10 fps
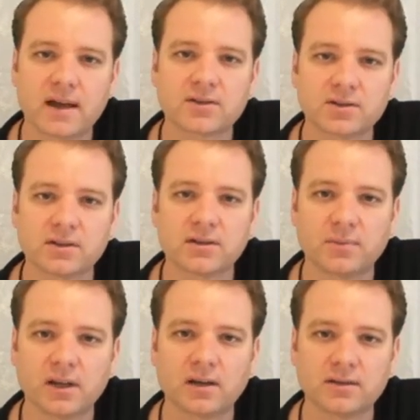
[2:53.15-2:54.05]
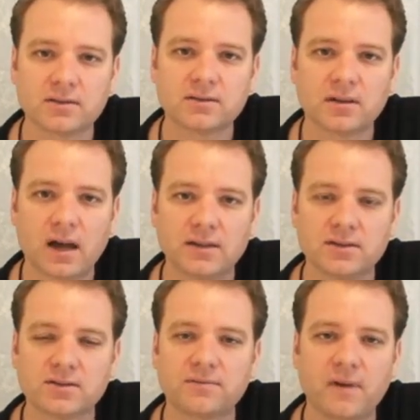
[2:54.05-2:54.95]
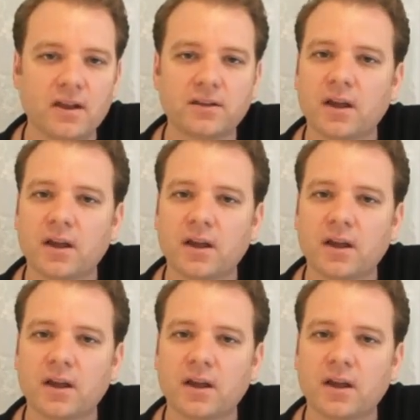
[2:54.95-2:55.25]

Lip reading: actually, because I just fell